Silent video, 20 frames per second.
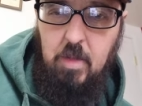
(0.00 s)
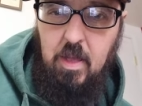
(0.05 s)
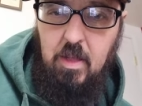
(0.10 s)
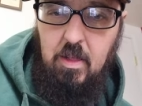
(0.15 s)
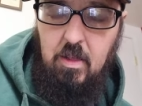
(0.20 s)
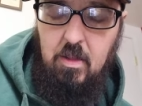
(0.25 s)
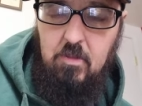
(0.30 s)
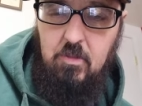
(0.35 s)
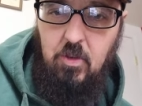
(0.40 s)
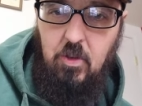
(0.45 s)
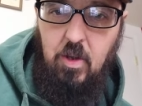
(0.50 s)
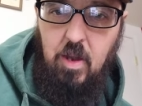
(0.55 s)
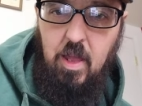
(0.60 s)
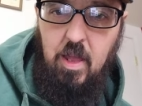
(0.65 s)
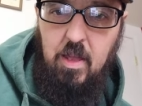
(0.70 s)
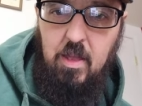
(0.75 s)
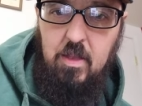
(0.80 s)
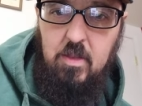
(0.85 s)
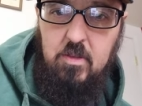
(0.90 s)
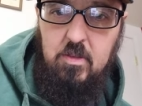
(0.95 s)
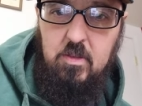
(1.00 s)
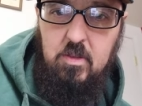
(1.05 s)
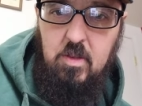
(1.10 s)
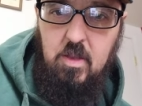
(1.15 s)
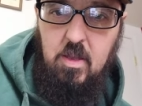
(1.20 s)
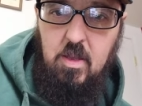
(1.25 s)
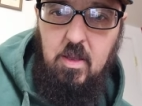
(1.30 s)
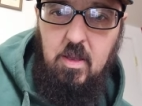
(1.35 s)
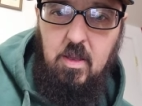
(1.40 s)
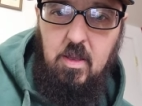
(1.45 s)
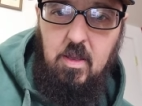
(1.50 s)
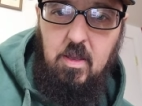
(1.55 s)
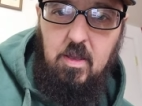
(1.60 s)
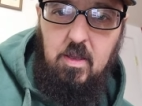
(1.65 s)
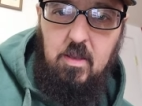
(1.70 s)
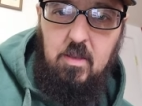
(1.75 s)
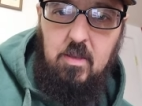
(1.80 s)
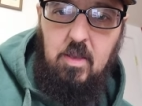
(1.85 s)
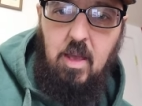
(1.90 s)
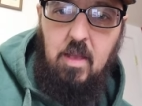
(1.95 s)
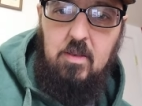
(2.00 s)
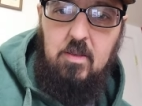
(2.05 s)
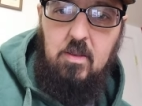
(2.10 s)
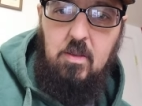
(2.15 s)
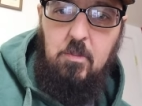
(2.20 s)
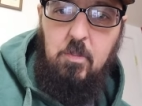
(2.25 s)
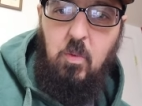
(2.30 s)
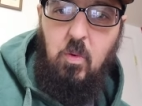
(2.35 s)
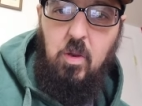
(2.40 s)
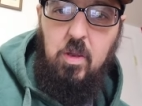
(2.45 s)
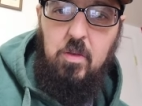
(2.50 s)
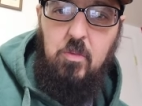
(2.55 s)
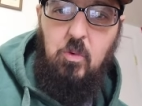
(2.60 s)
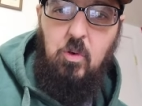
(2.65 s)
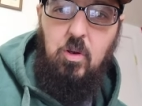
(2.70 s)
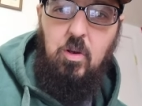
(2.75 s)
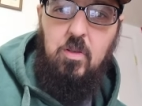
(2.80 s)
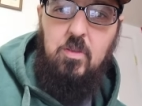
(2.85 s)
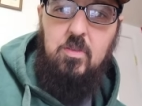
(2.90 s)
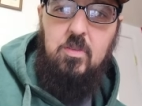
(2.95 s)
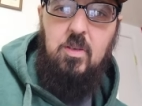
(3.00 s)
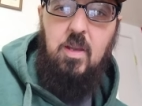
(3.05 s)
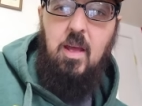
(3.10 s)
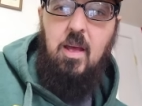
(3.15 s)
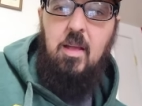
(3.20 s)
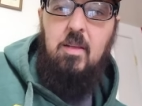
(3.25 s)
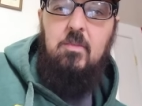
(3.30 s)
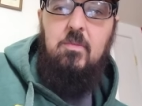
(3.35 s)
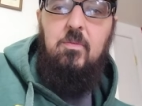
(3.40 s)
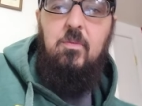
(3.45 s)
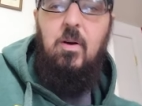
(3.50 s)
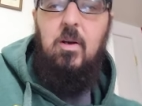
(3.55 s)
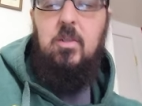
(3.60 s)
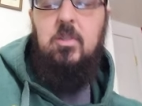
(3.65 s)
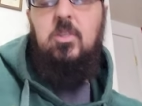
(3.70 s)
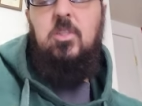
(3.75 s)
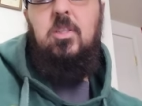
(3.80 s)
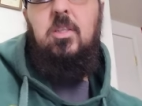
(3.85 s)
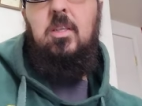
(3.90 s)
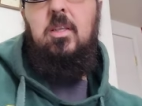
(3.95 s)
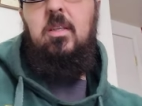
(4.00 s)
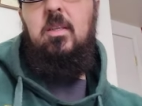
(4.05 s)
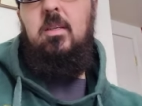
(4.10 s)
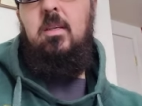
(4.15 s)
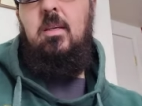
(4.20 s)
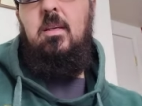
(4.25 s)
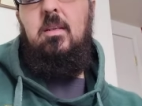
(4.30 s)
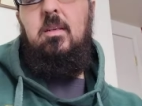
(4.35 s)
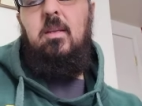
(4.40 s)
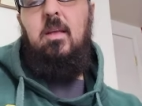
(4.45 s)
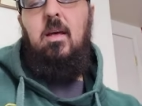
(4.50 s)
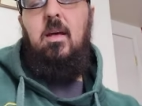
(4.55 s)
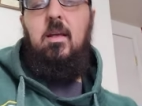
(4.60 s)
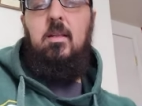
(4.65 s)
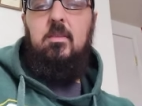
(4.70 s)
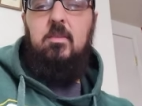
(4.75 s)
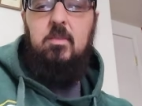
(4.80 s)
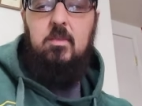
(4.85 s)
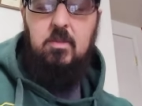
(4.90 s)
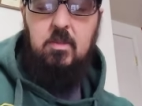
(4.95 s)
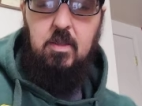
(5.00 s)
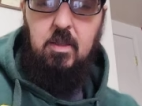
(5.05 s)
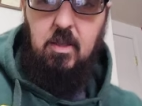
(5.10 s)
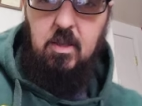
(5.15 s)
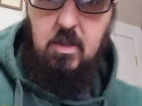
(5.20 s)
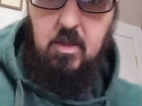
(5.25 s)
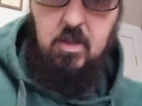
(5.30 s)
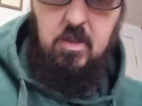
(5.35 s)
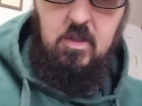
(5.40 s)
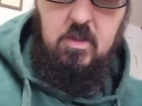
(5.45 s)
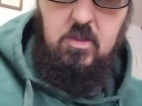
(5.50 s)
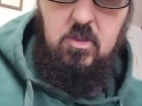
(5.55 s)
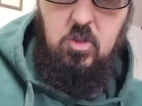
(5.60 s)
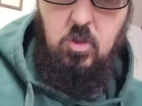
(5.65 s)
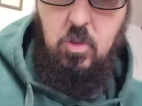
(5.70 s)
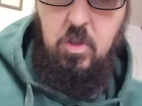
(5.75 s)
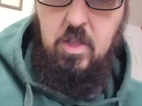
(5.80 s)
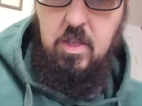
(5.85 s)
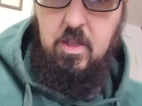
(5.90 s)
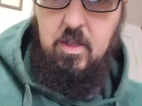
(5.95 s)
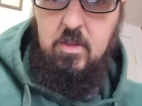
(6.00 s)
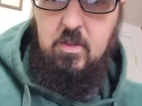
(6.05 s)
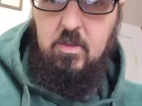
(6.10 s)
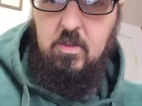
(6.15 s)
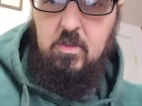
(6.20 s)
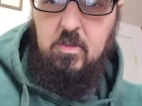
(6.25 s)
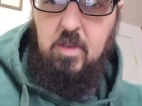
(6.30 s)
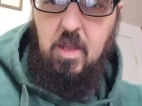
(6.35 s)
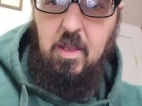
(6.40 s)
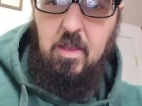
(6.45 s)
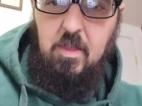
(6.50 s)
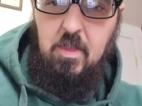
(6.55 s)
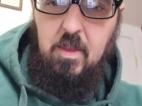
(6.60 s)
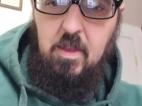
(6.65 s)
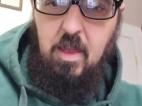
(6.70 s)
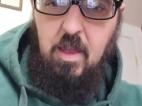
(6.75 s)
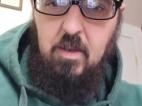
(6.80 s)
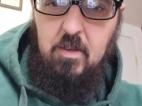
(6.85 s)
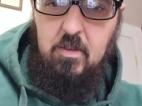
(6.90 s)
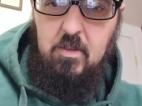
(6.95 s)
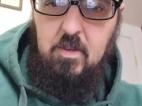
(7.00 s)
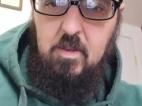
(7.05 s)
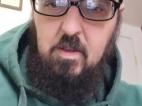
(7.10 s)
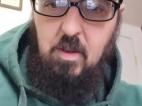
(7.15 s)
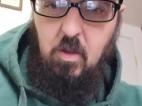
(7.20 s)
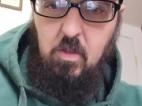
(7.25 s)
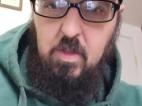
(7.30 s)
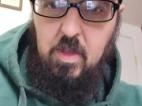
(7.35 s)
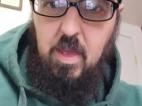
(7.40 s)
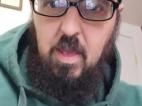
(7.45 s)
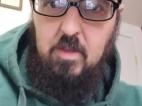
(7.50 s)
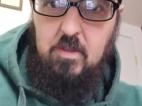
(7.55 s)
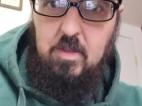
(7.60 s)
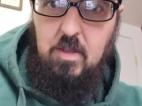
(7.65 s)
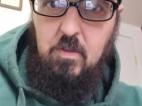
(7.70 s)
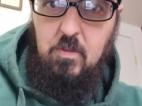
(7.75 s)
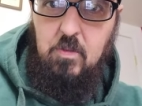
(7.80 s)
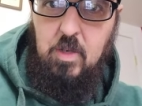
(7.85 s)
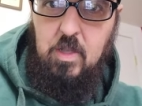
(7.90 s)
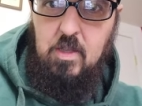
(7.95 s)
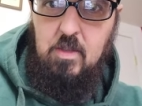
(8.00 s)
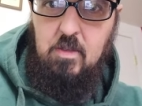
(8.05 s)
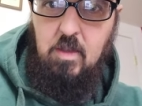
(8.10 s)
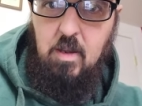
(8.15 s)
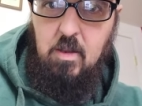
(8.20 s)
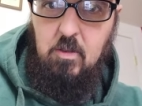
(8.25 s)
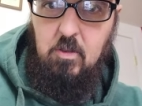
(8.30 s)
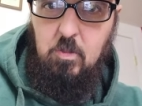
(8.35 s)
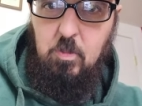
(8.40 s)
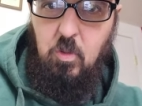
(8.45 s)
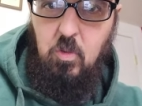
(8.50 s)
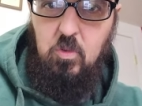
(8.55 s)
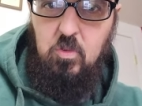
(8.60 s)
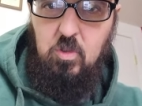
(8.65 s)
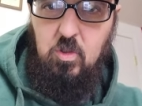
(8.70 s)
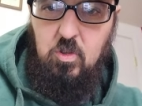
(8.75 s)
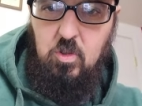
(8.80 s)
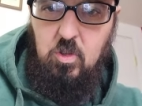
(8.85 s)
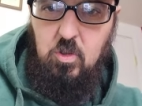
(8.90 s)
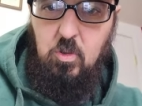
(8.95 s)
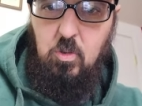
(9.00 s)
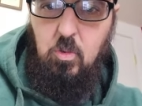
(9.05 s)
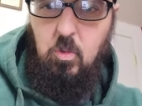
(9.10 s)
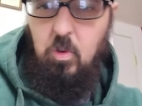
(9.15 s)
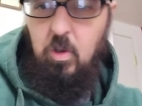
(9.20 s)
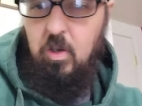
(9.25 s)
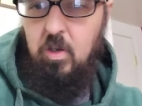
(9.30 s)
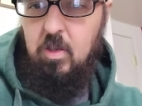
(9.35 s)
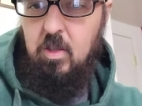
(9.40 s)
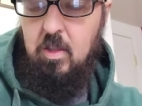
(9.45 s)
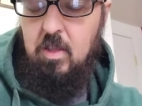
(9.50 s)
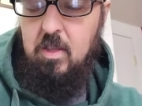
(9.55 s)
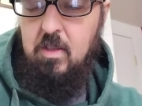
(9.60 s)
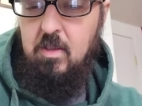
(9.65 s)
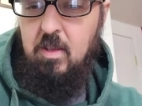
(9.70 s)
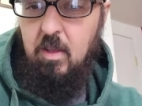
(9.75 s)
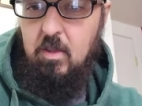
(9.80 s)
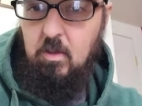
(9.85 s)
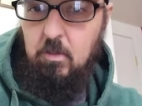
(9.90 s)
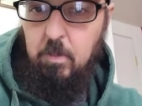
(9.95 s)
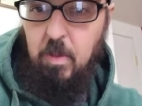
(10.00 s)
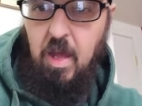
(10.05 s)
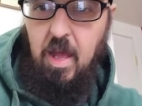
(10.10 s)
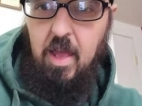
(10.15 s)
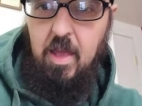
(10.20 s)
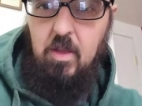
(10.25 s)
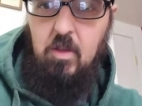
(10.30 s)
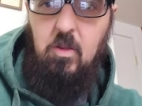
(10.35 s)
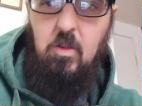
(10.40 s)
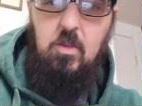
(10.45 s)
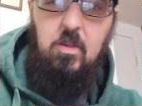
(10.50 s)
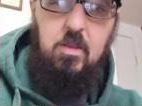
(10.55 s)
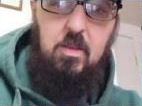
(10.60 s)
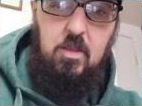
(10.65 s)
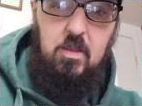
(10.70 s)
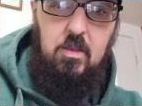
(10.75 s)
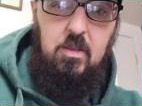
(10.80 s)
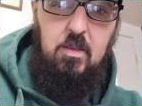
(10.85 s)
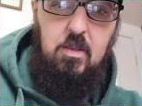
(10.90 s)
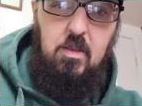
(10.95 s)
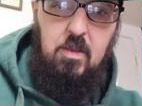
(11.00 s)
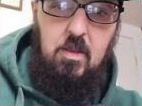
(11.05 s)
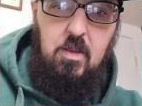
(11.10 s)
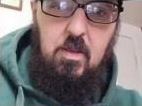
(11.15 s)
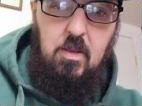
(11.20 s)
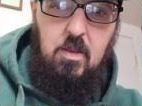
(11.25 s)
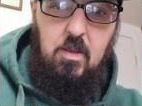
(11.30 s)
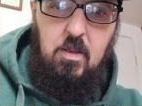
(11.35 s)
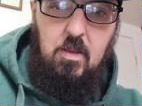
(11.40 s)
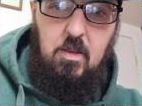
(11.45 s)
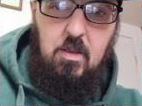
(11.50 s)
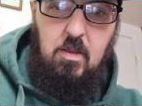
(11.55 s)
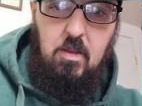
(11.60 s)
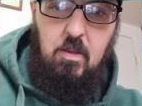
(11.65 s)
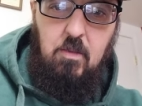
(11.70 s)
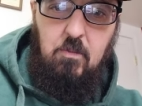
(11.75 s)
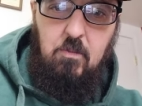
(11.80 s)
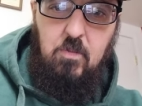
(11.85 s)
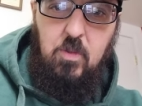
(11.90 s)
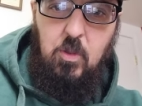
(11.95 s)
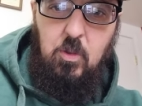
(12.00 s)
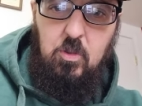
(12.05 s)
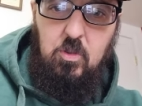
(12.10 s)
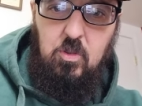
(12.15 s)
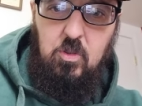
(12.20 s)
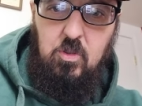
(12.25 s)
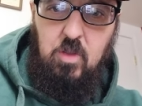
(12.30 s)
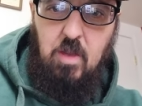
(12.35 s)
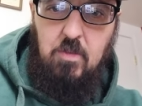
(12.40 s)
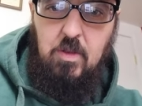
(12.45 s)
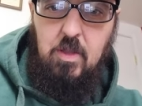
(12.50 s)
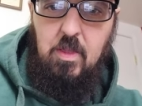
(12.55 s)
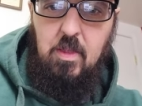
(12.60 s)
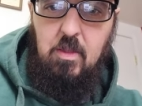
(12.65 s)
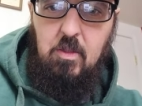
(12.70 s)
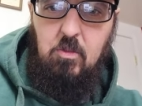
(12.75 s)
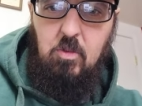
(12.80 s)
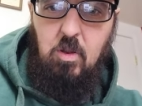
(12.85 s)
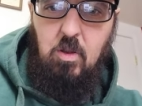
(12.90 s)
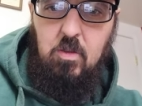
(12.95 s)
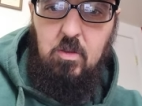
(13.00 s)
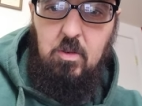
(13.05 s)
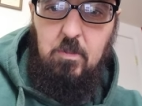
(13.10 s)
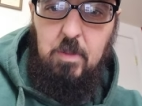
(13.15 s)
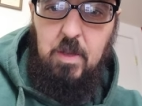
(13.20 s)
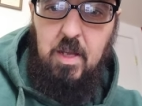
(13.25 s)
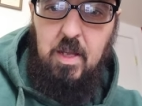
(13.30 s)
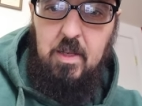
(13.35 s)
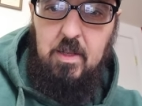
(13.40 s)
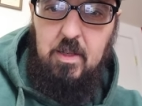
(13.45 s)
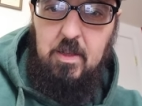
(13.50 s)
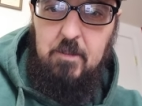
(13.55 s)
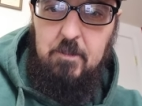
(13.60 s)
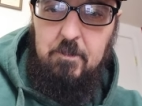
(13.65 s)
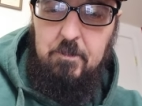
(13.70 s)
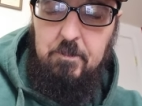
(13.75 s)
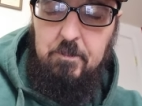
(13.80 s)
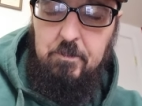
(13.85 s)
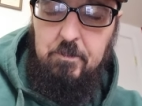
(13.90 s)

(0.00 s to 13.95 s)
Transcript: my liver has gotten to the point where it's not functioning and not doing its daily act, you know the activities that it's supposed to do where it cleans out the bile and and filters everything throughout your body